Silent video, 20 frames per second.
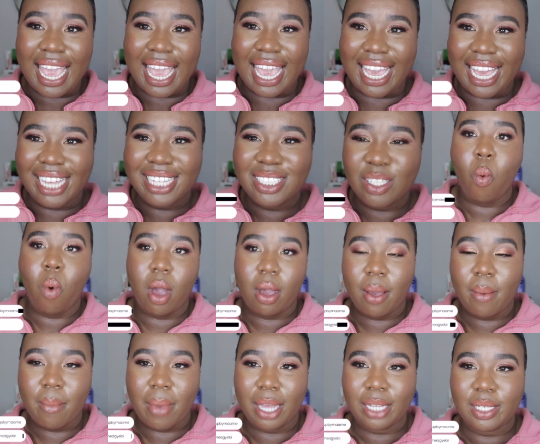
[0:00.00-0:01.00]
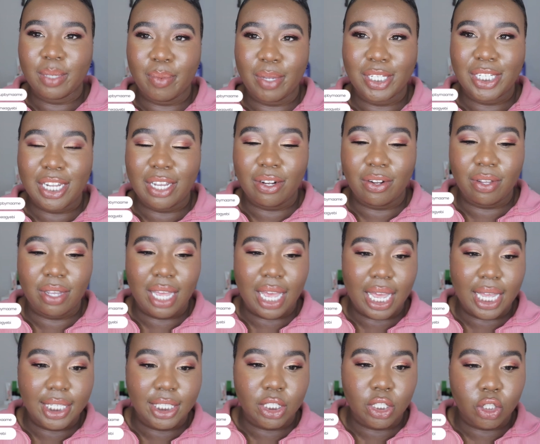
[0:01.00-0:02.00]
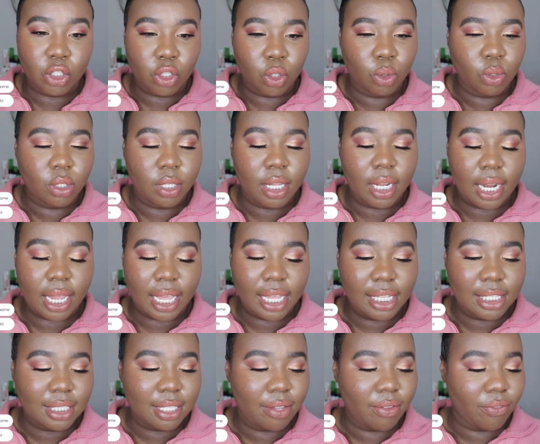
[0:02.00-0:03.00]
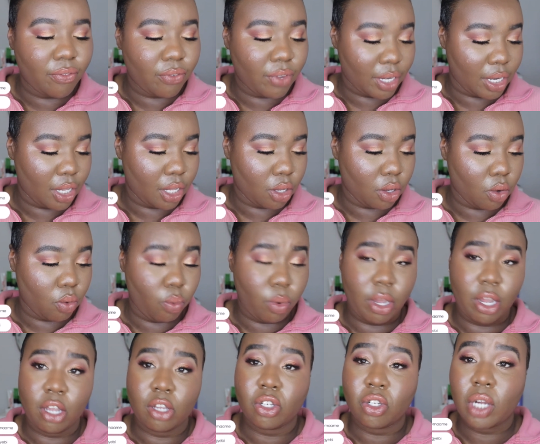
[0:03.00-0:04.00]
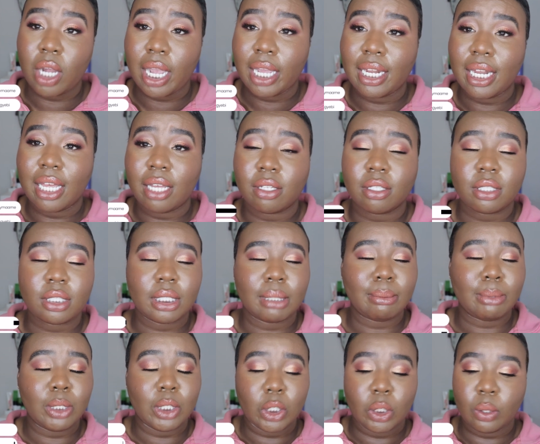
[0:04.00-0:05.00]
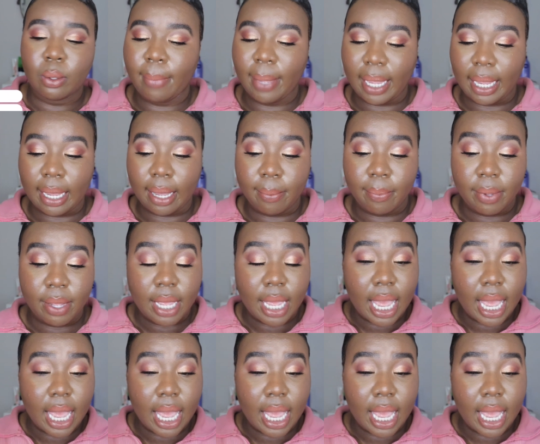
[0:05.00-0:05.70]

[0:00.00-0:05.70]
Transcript: Okay guys, welcome back to my channel guys. So today's video we are trying out some new makeup.